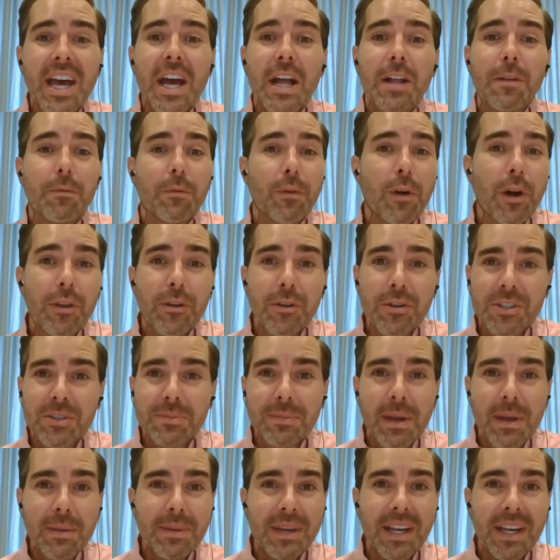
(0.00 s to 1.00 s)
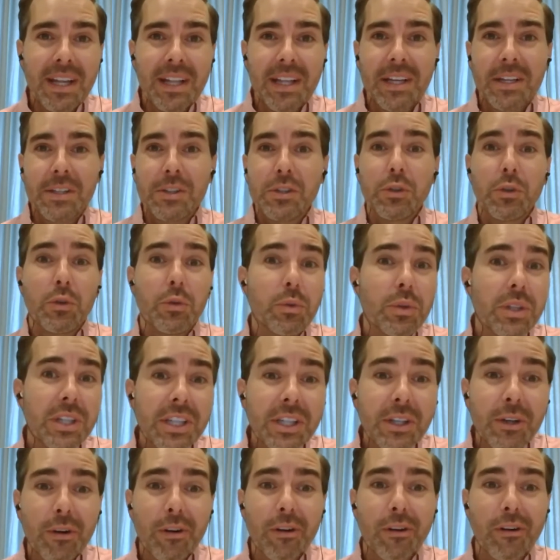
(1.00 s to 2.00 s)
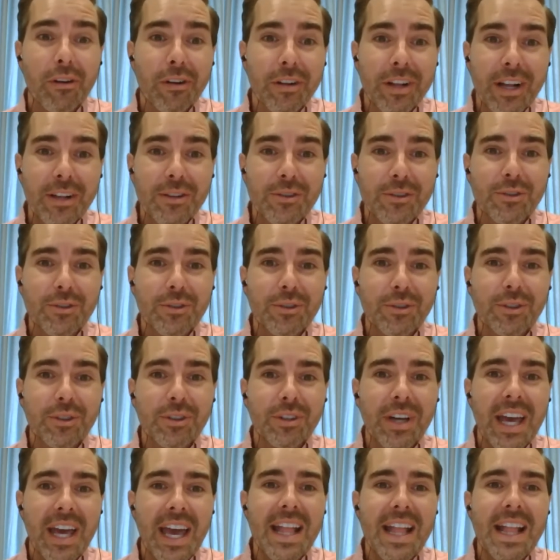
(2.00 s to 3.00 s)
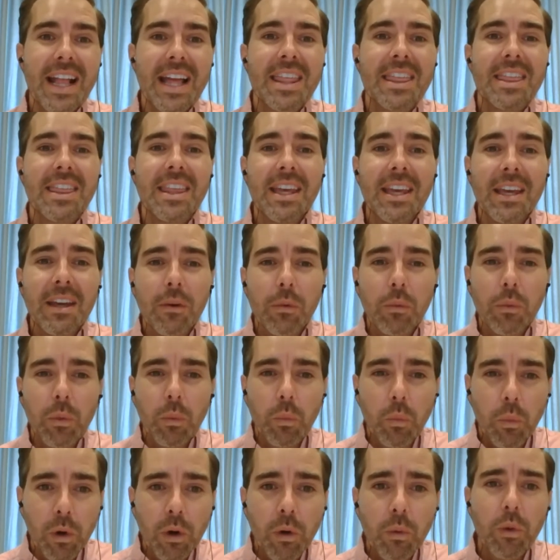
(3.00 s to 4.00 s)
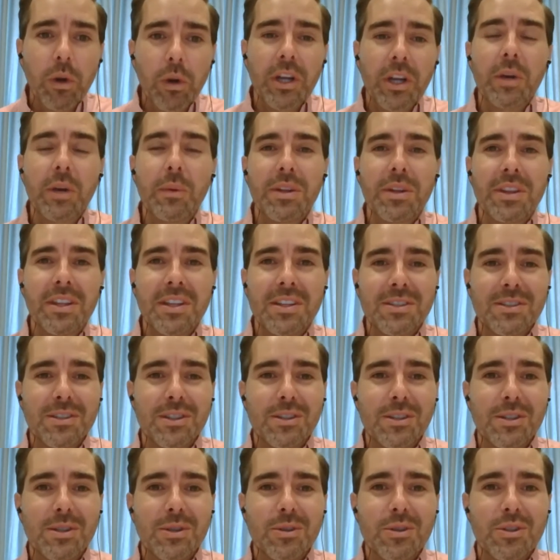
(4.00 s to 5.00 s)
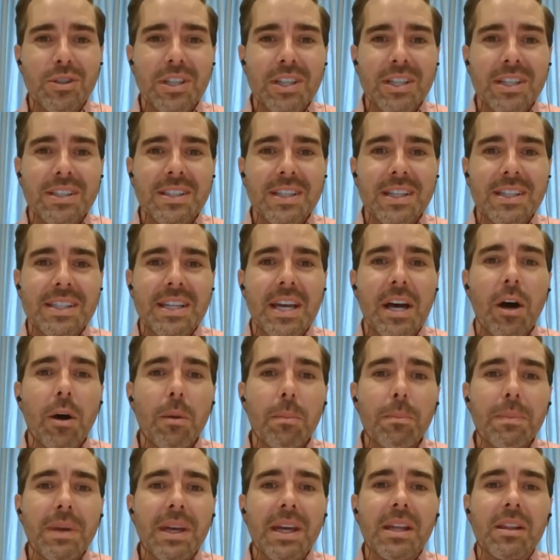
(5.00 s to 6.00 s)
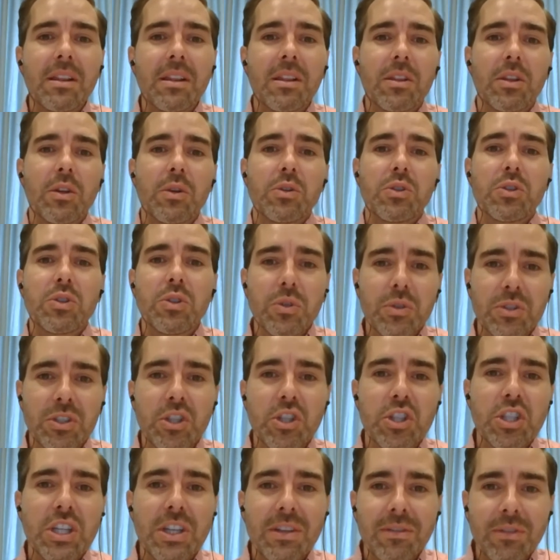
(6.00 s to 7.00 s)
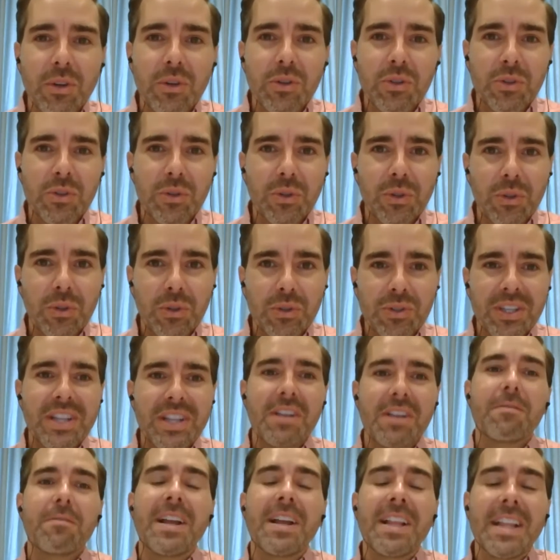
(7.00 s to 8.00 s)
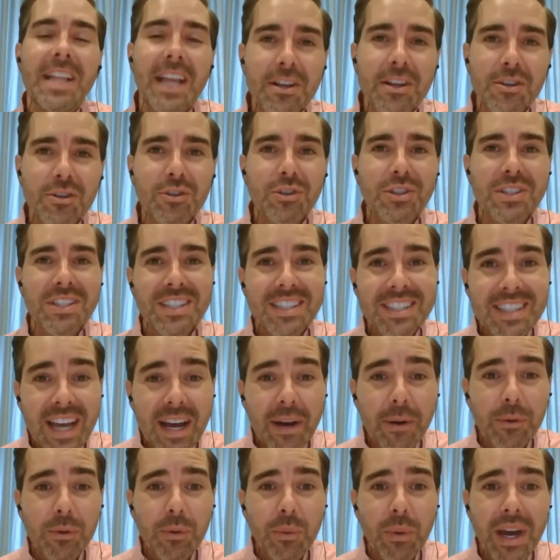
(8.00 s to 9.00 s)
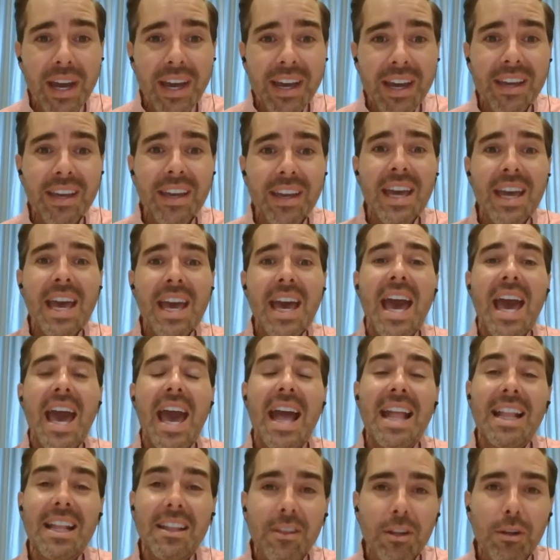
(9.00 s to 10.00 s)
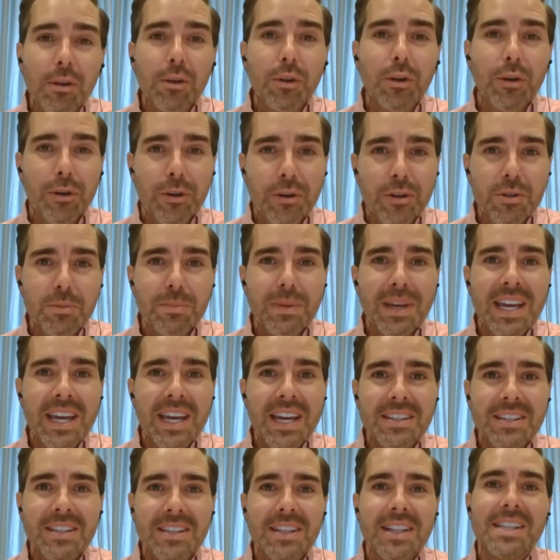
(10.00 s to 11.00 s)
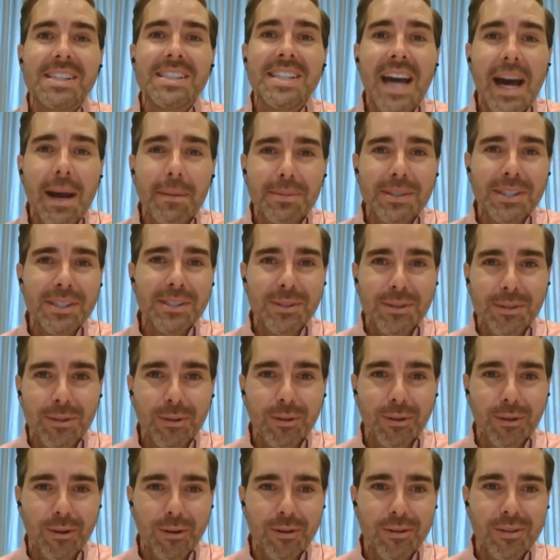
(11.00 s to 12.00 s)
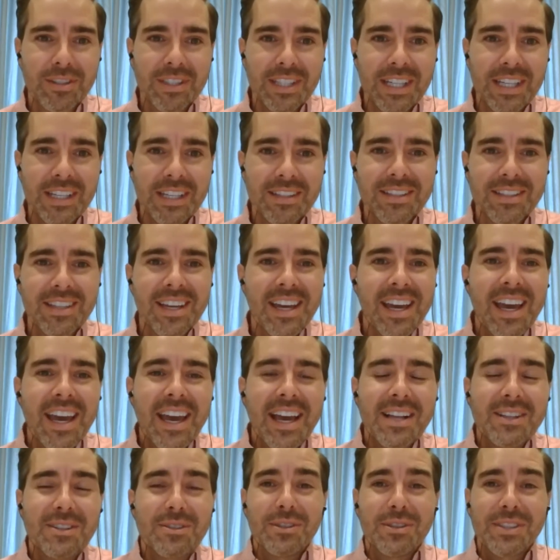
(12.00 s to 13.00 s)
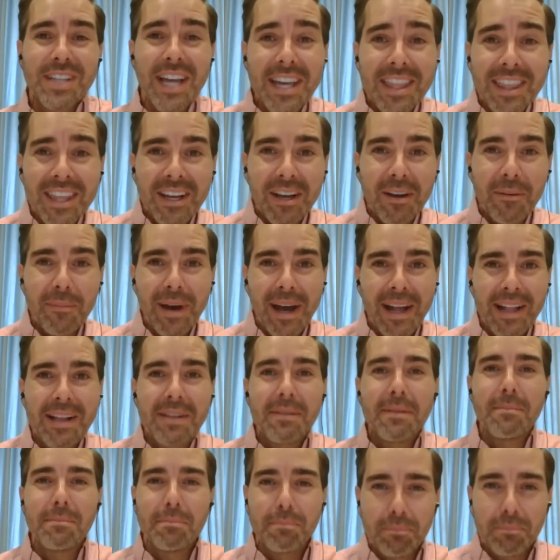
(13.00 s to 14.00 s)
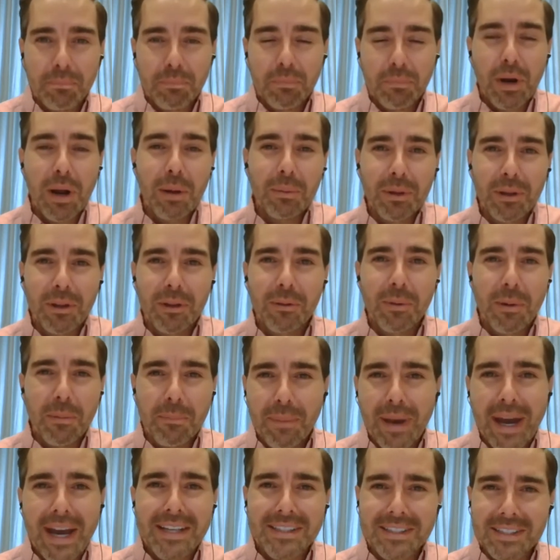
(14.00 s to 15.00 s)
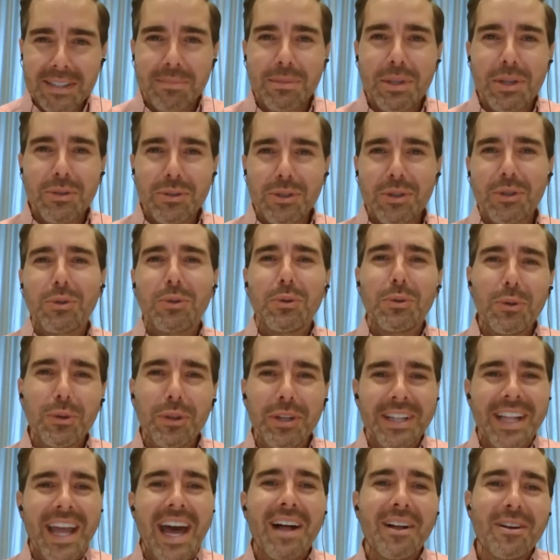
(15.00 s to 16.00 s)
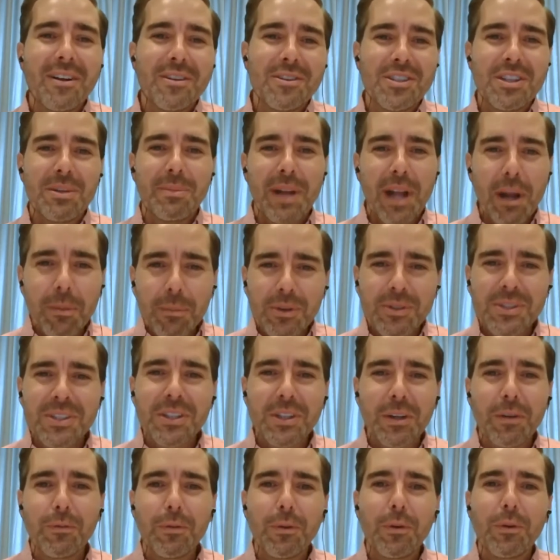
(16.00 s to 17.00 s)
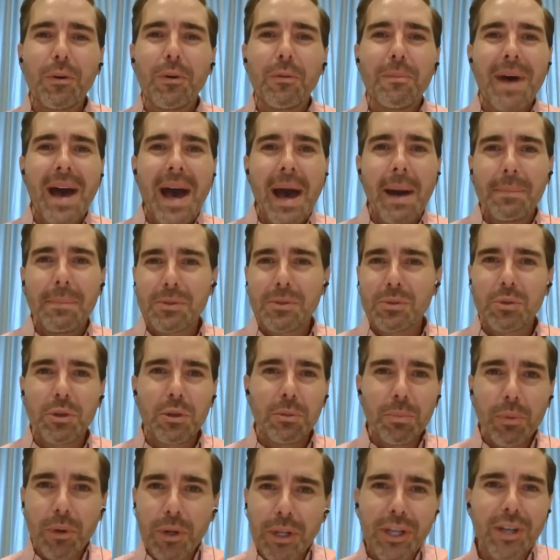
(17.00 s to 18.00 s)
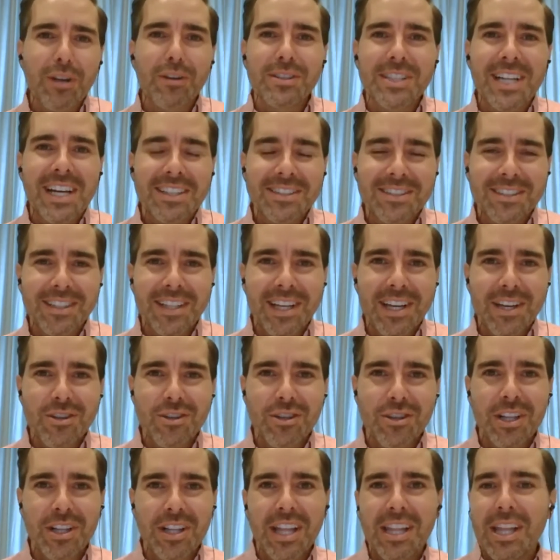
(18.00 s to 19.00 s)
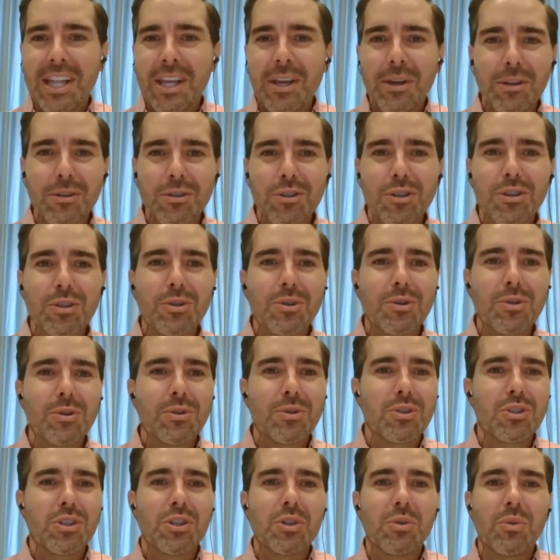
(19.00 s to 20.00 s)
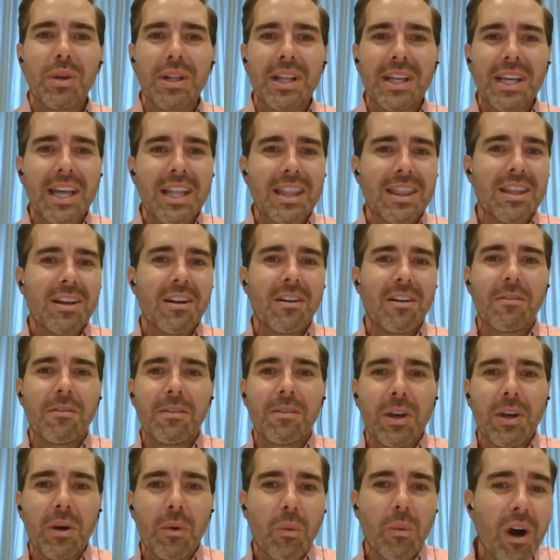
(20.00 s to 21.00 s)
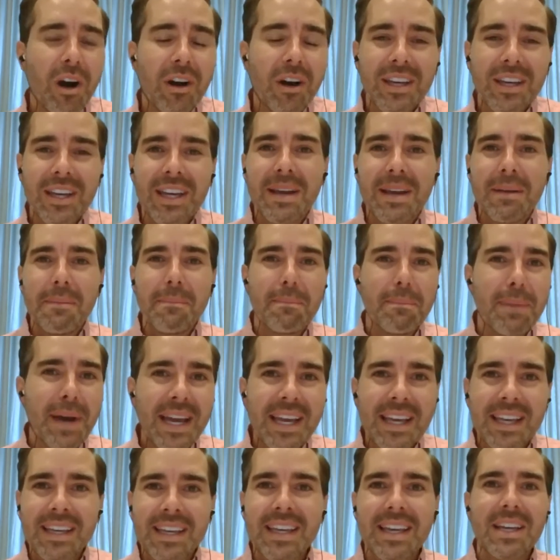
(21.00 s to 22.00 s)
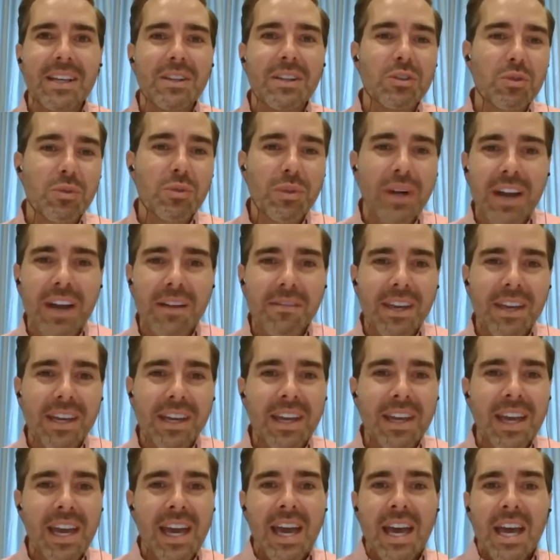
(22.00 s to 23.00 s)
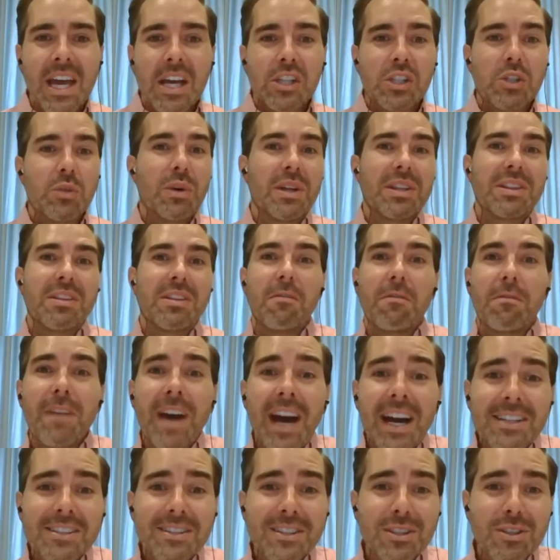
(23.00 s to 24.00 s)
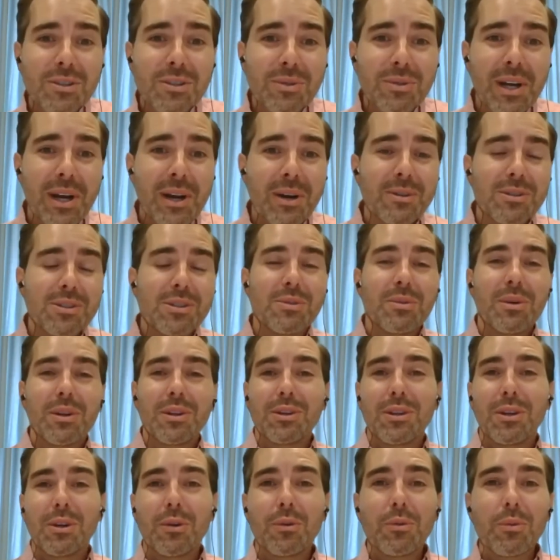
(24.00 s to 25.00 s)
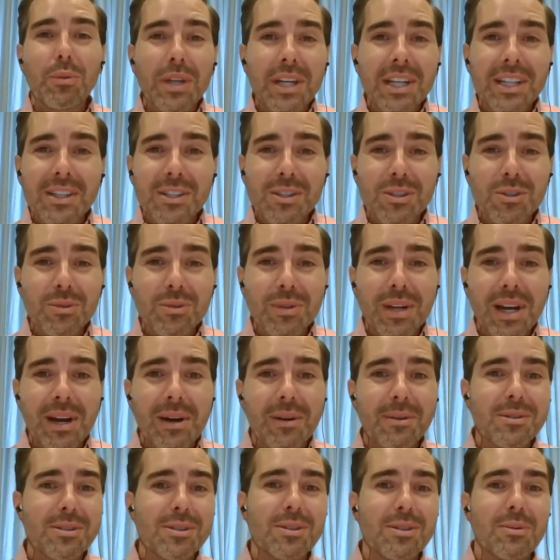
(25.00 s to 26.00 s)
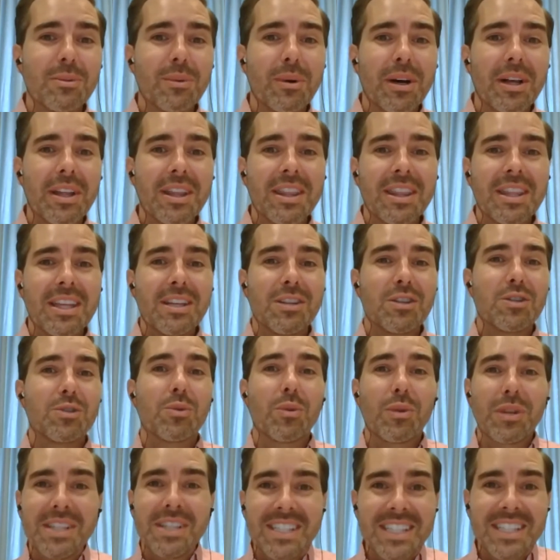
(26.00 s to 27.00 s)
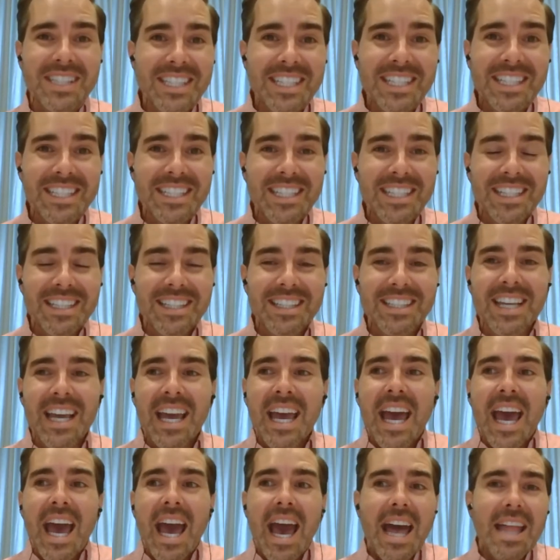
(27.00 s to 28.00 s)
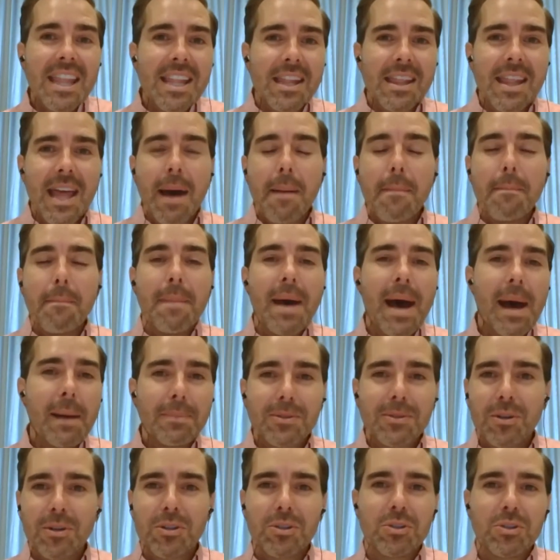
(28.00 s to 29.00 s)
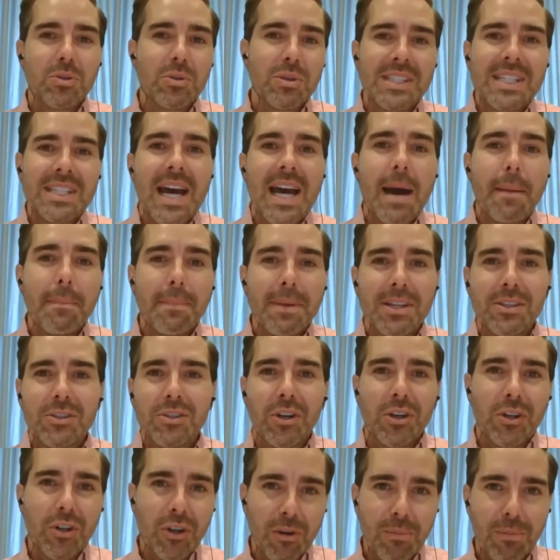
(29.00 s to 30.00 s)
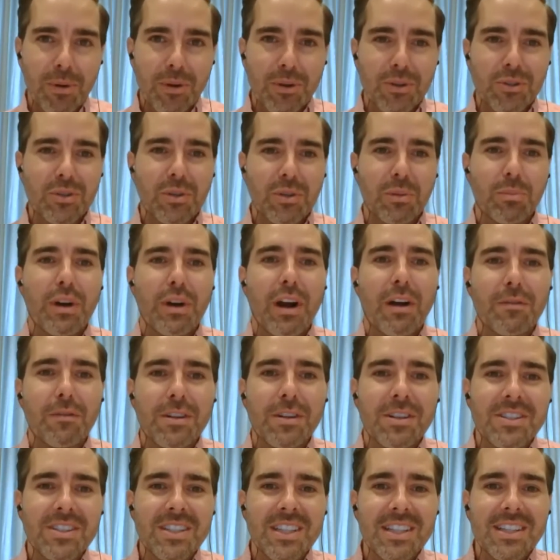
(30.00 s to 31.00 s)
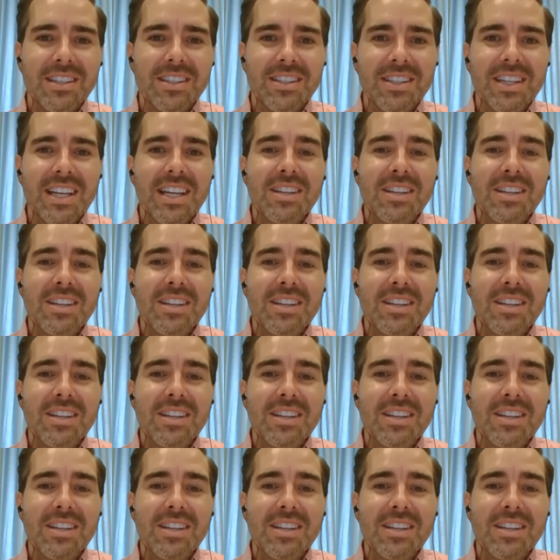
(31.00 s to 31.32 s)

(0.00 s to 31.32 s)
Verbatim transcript: And for others, it may be getting a degree or a credential. And I think when we're working with institutions, it's helping those students achieve those goals in a financially sound way and at the learner's pace and adapting to the learner's needs. And so as I think about it, and probably a little bit biased because i use a Google analogy, but I almost think of Google Maps where you're putting your destination and then you can choose do you want to get there via walking, biking, driving? Do you want the fastest route? Do you want the greenest route? Do you want the shortest distance? And then that map starts to adapt based on your personal preferences.